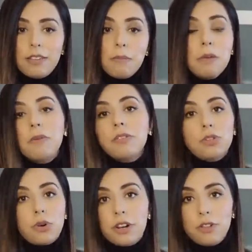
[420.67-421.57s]
Some people
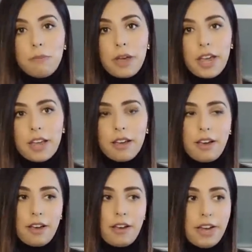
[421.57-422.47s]
store it in their bag.
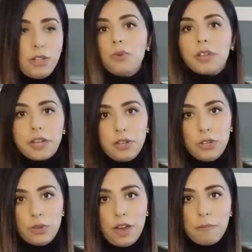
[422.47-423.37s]
I like to
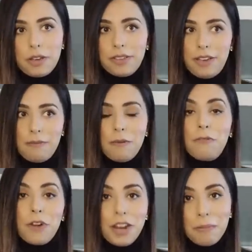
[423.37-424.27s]
do that because I'm
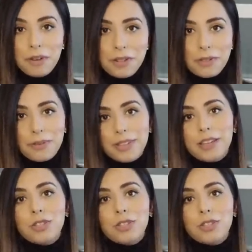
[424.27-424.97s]
afraid I'm gonna lose it,